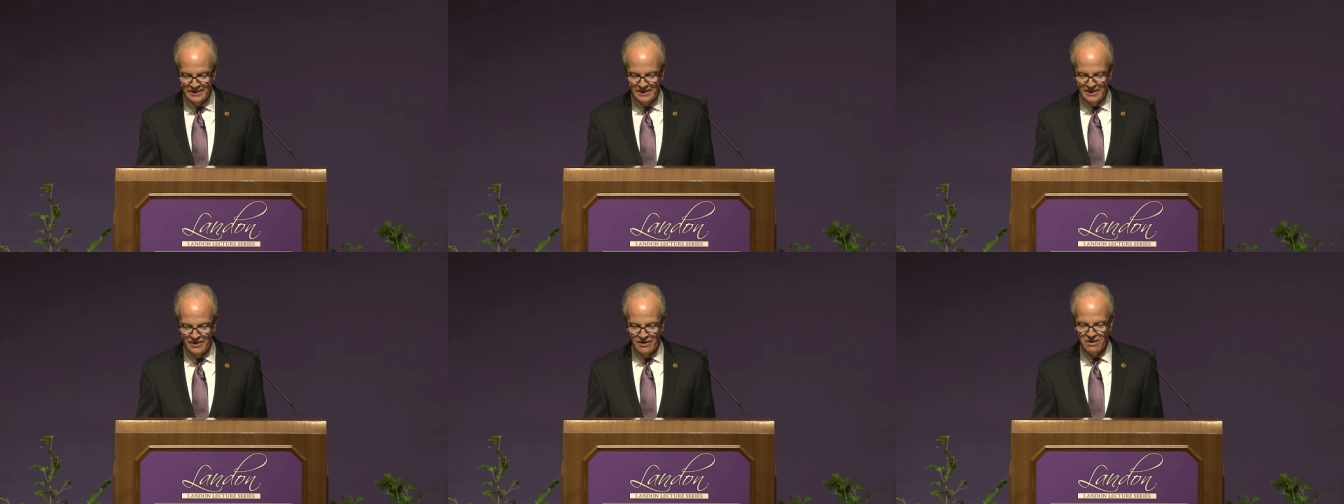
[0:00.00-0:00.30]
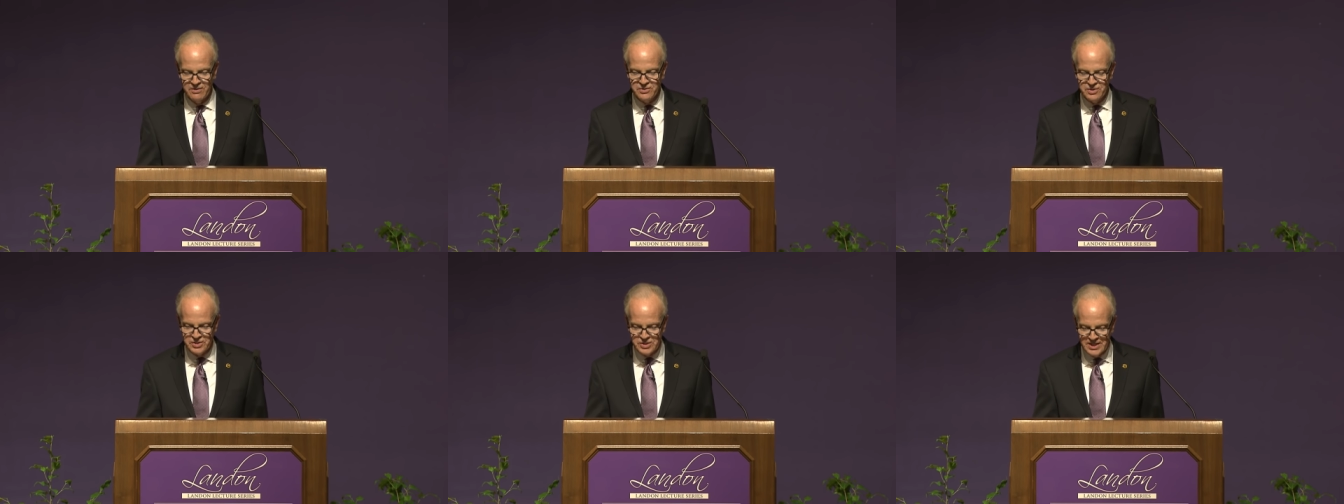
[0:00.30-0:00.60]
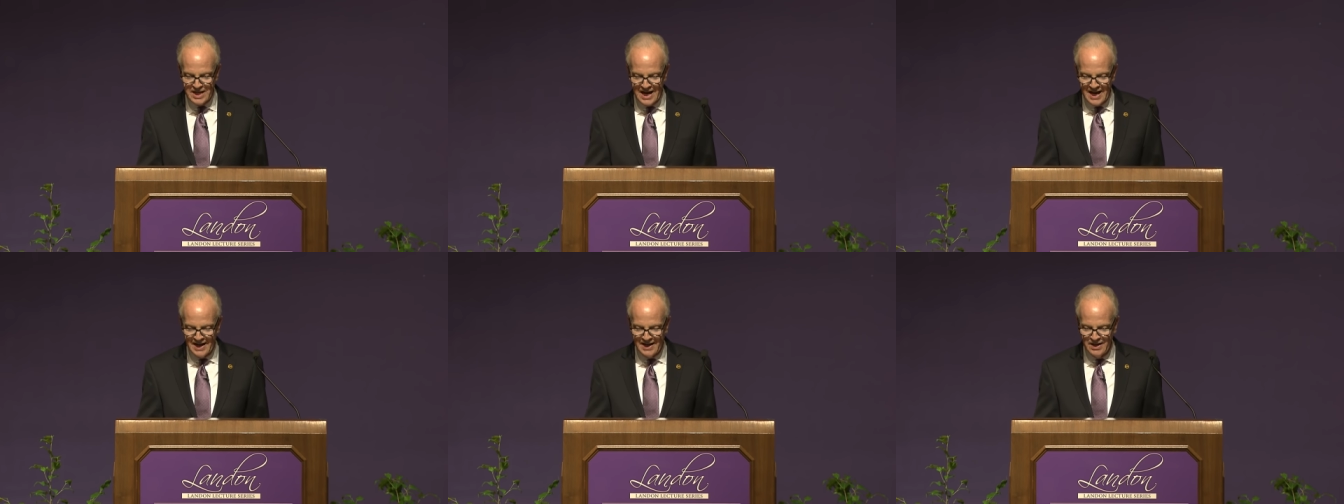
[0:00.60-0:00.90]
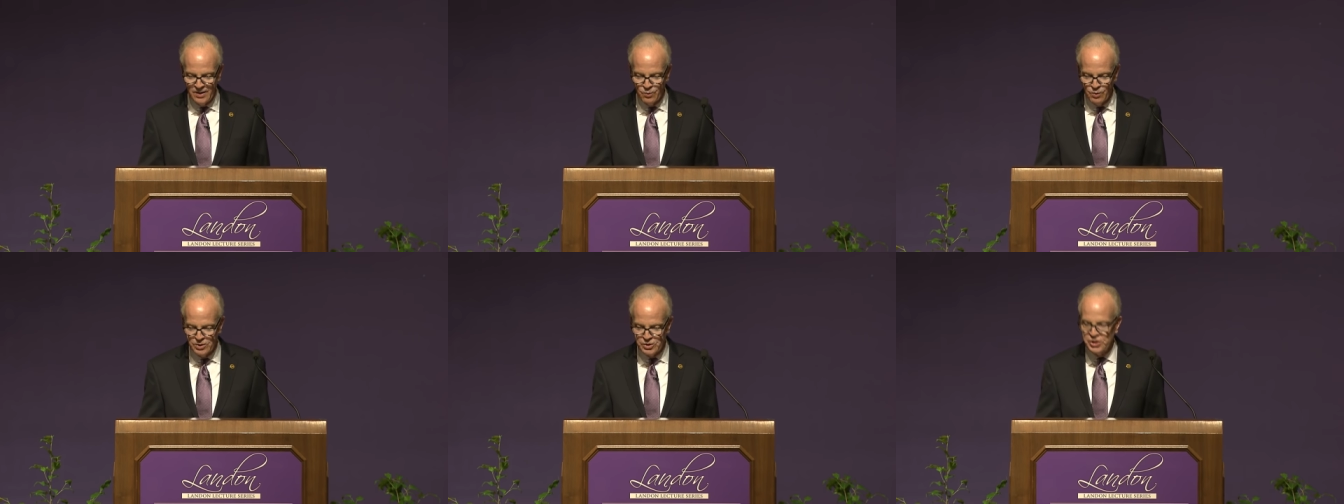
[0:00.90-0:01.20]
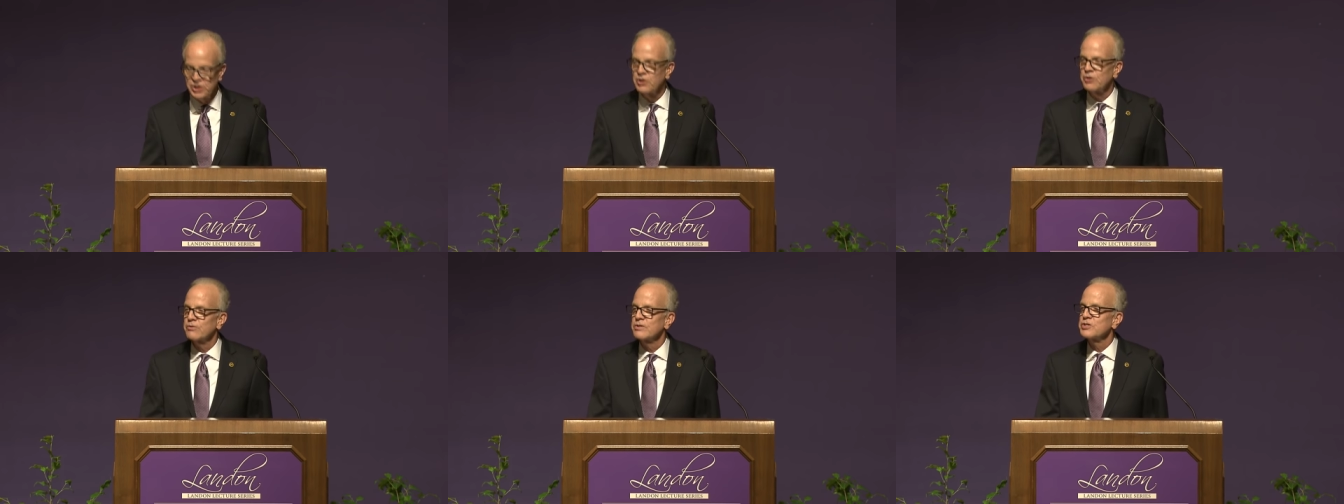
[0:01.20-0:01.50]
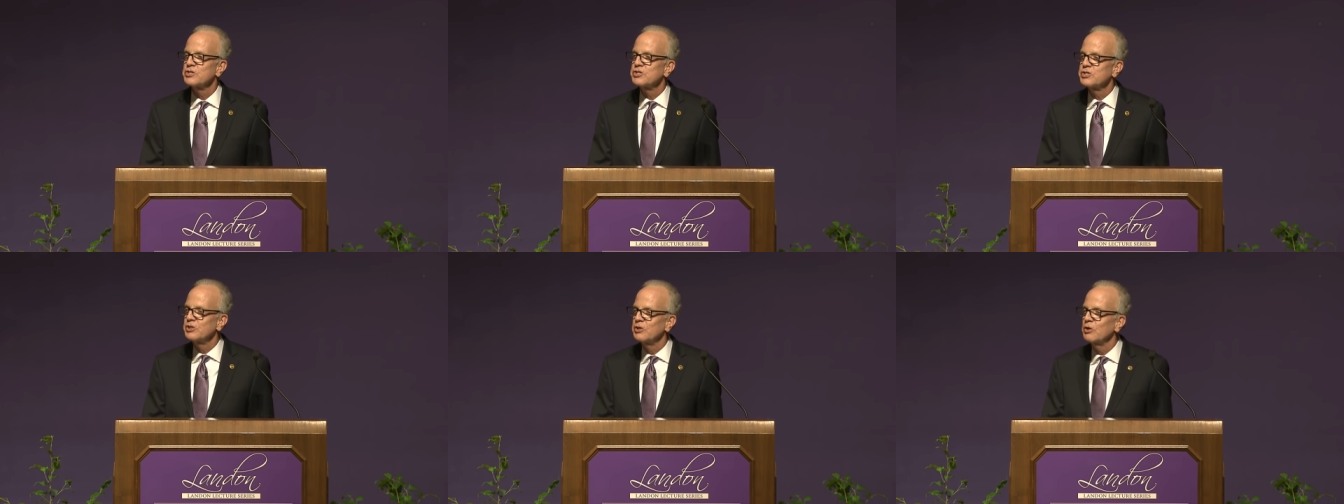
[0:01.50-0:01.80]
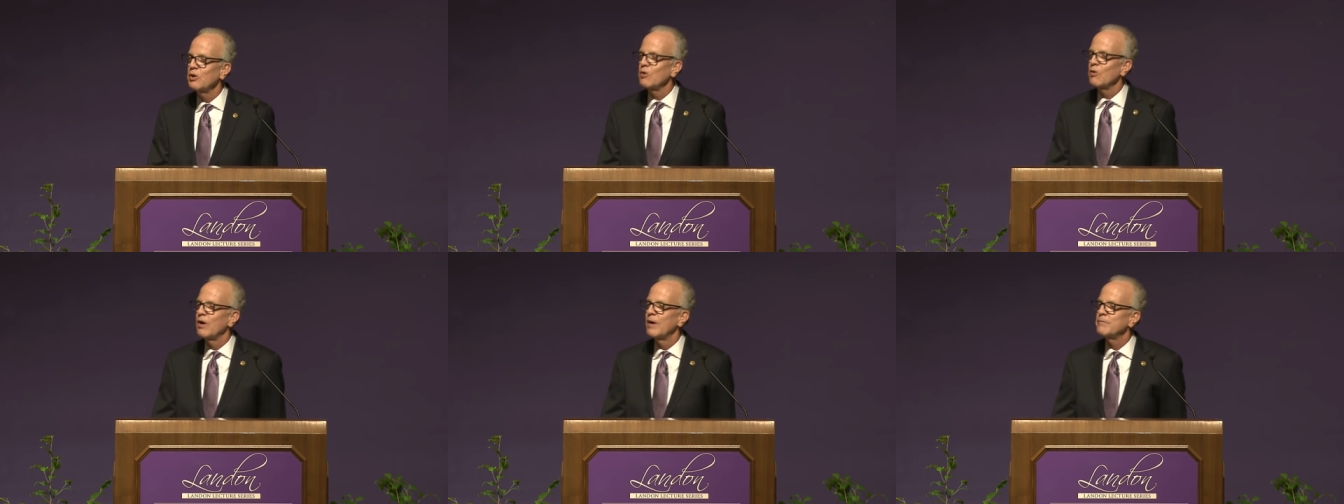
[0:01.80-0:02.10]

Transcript: in our society where children still grow